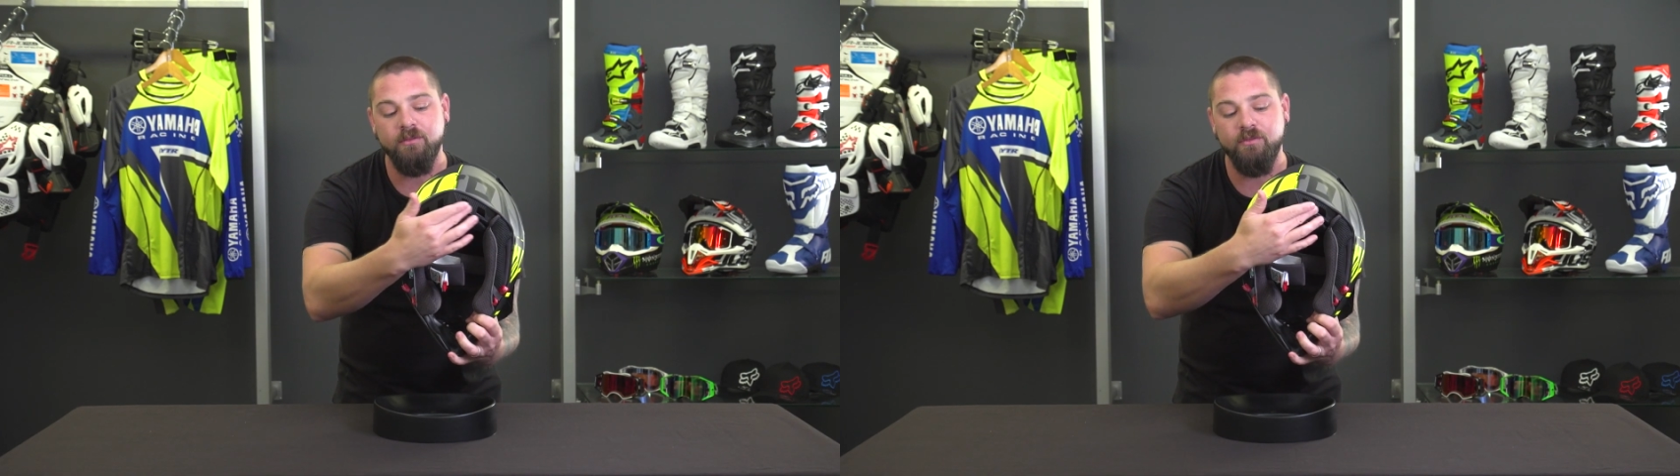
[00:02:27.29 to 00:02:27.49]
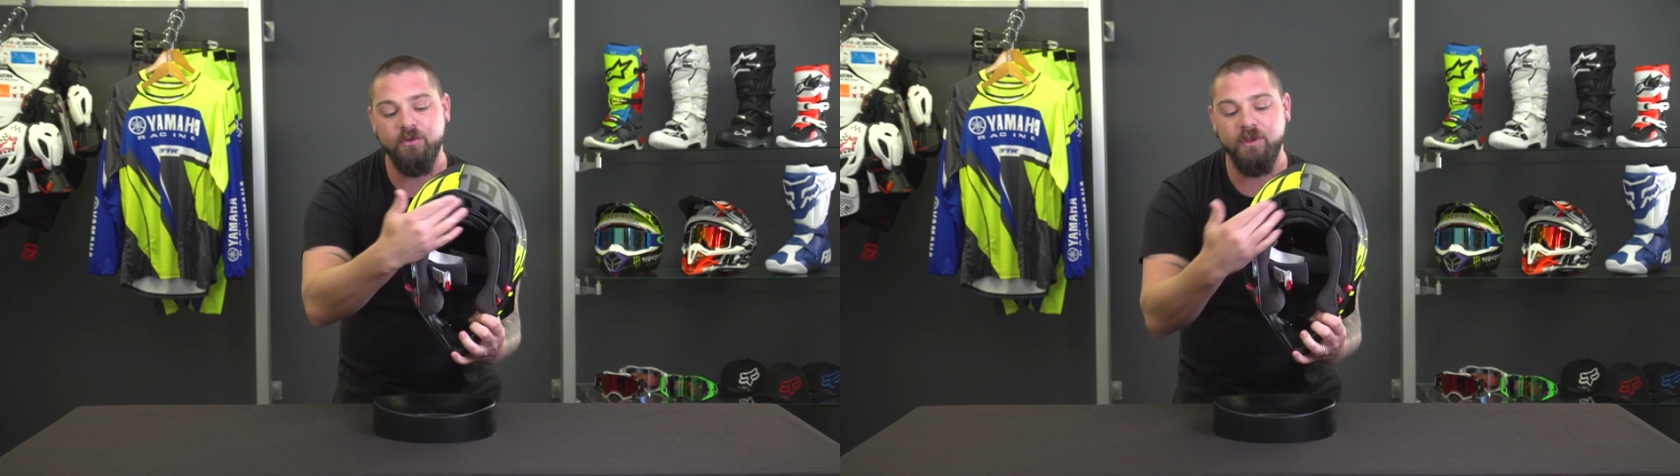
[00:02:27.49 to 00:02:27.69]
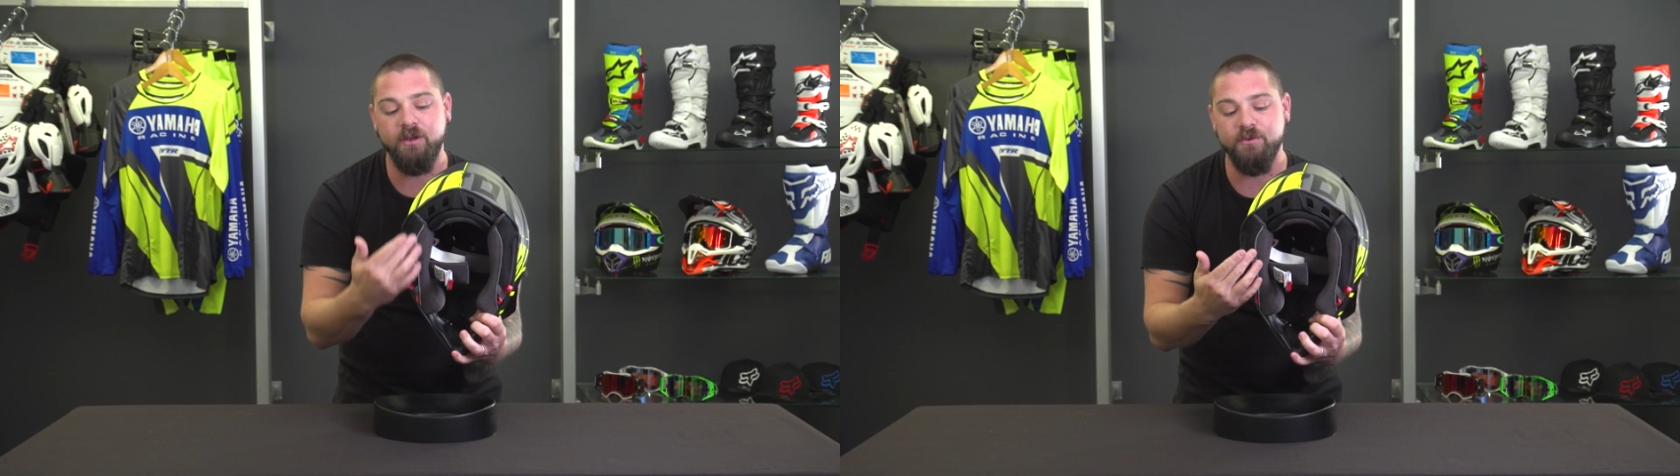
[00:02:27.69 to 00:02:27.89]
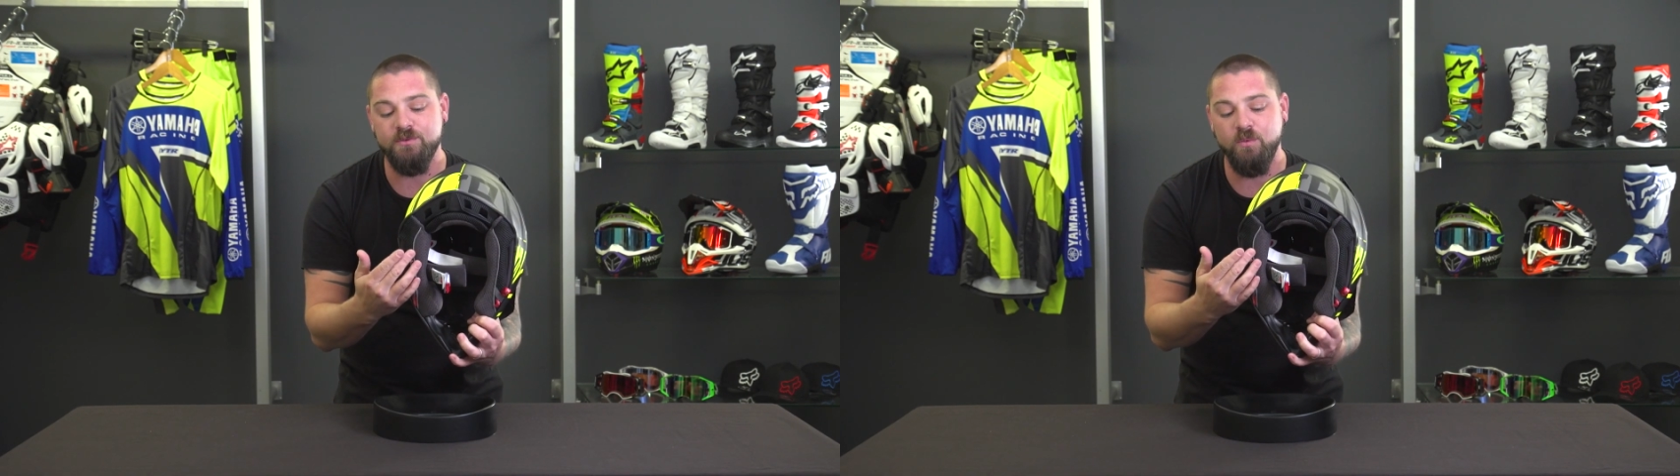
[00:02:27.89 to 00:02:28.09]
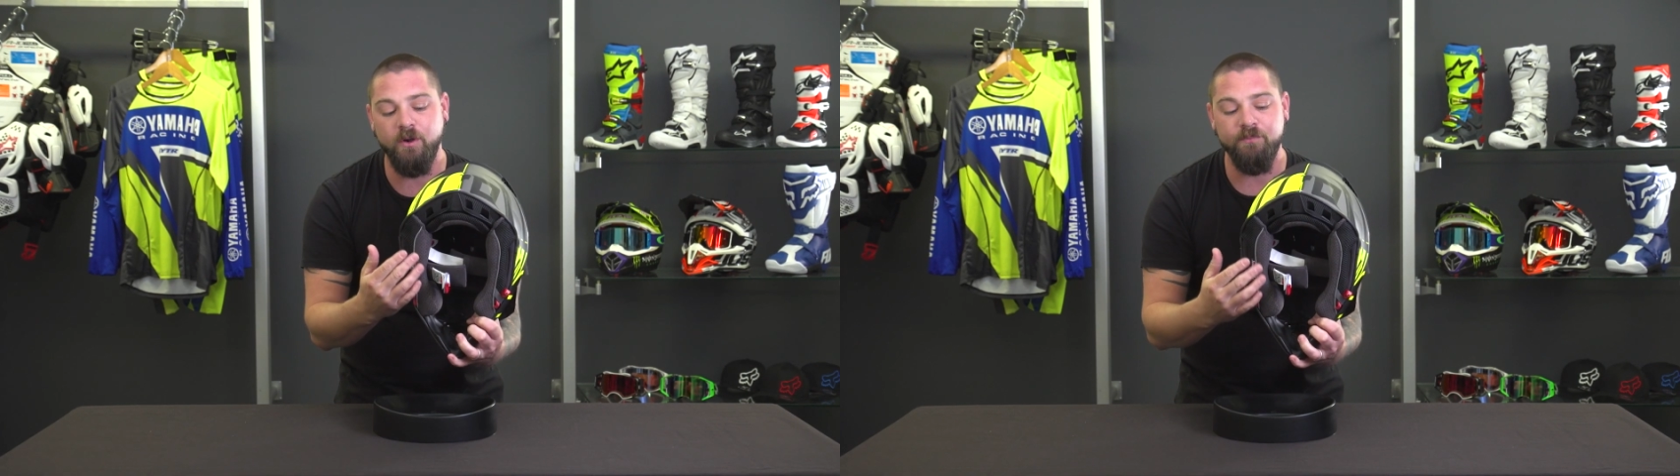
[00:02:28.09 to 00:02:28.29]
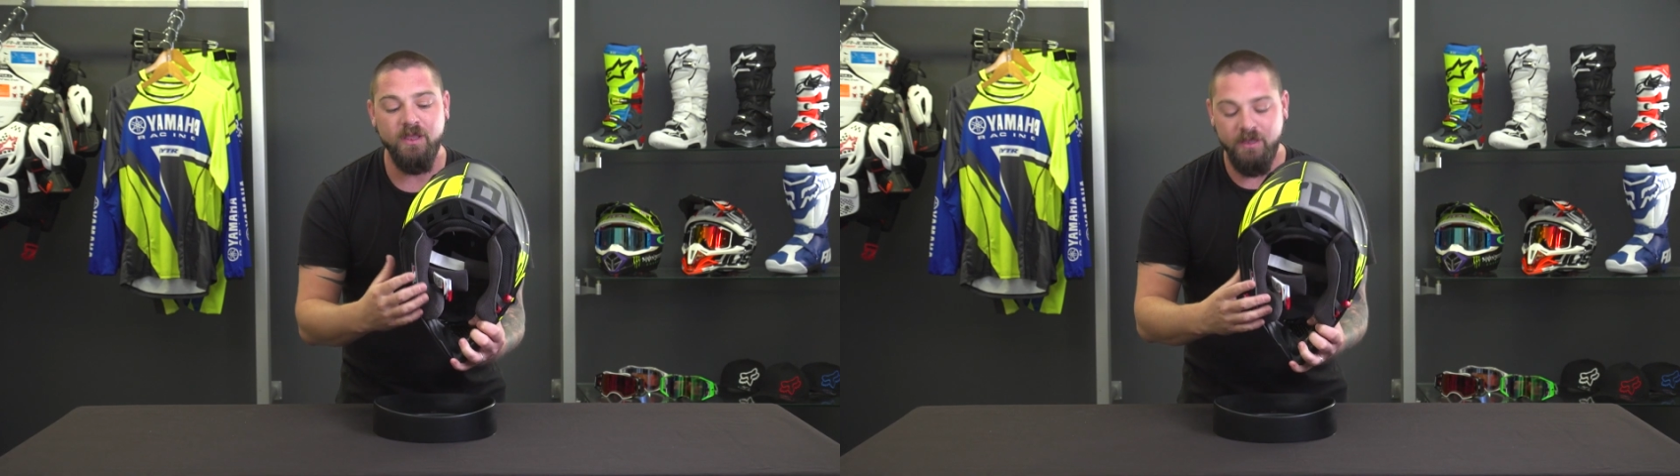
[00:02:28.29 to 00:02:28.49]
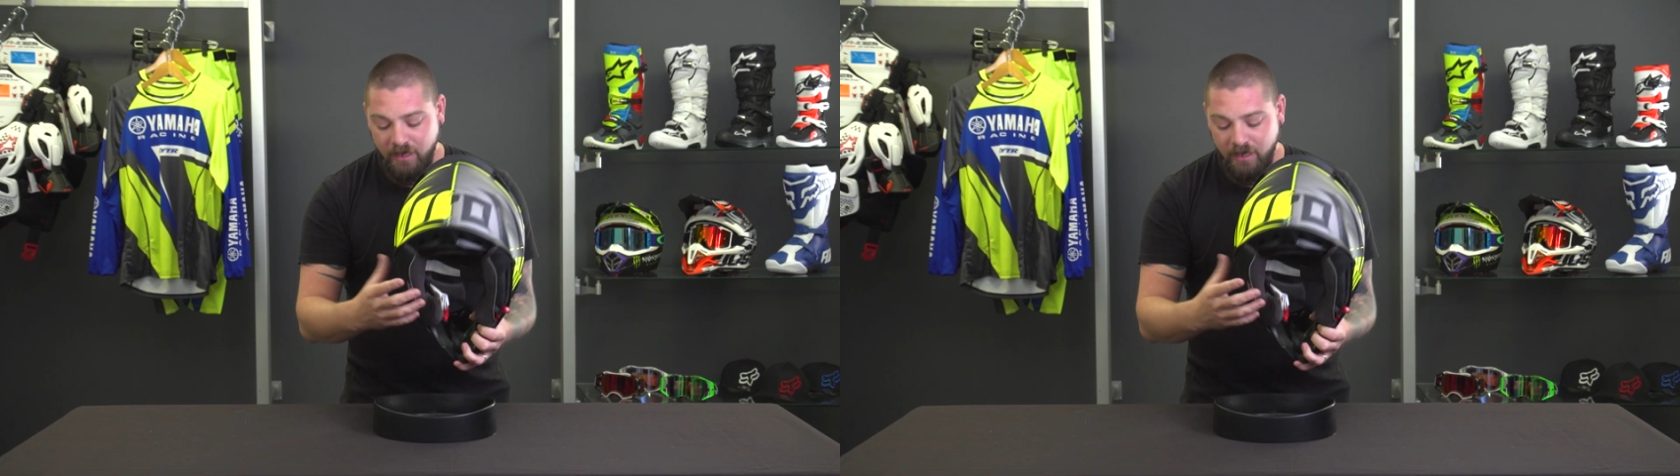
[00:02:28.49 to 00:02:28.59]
through here as well.